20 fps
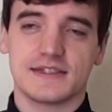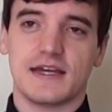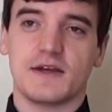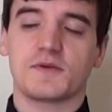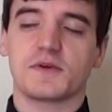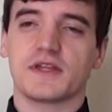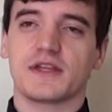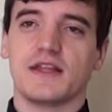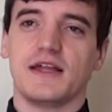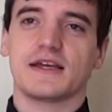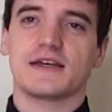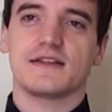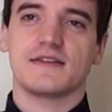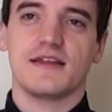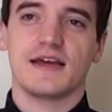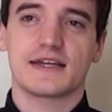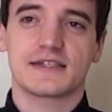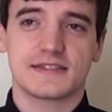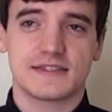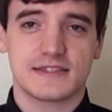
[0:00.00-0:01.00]
I really like
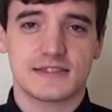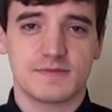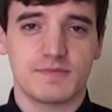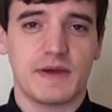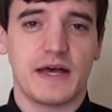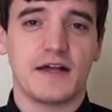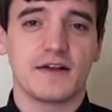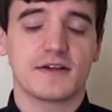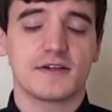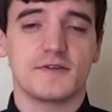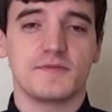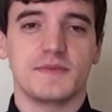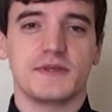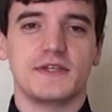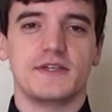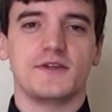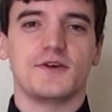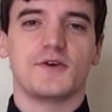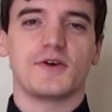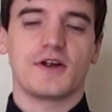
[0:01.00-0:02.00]
Alexis, Malcolm,
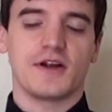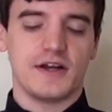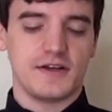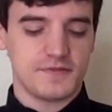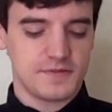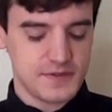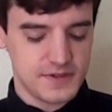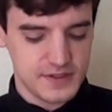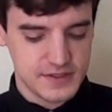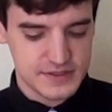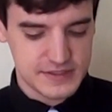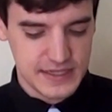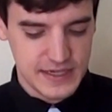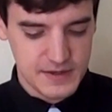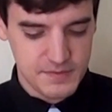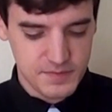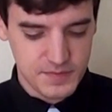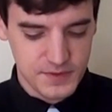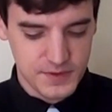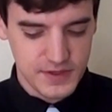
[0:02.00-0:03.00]
and Nora, for
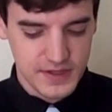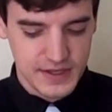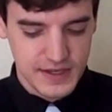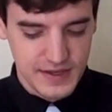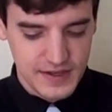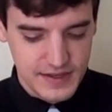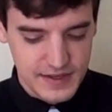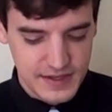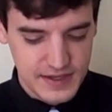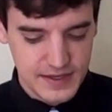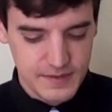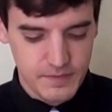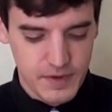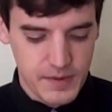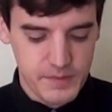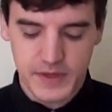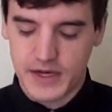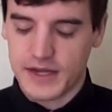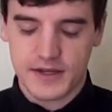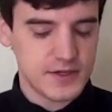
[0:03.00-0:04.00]
example.
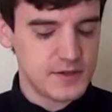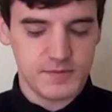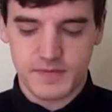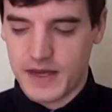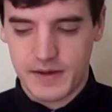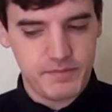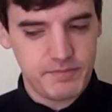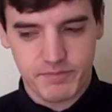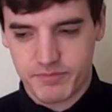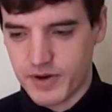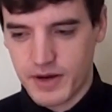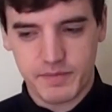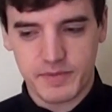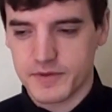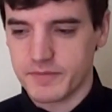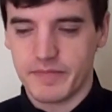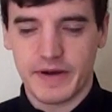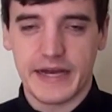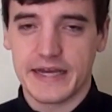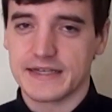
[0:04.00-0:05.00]
I'm
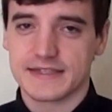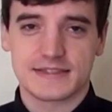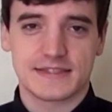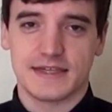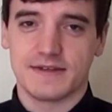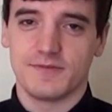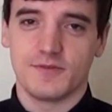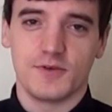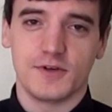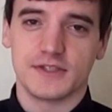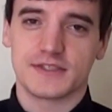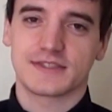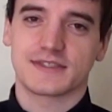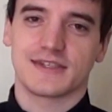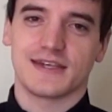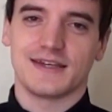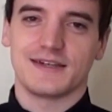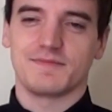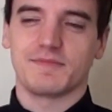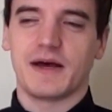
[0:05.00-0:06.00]
probably biased. I voice
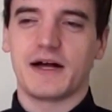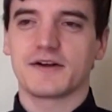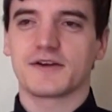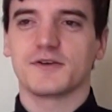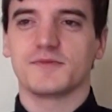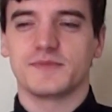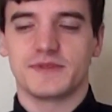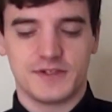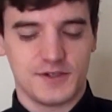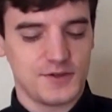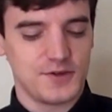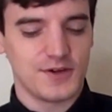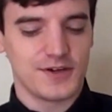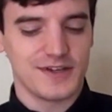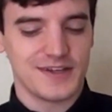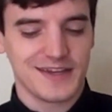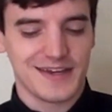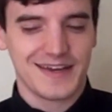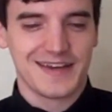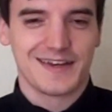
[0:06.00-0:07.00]
Malcolm and
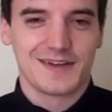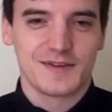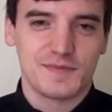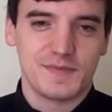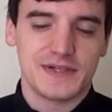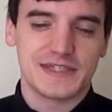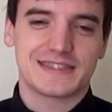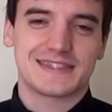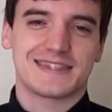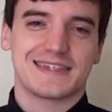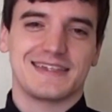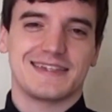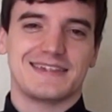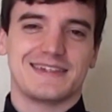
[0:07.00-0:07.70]
Nora, but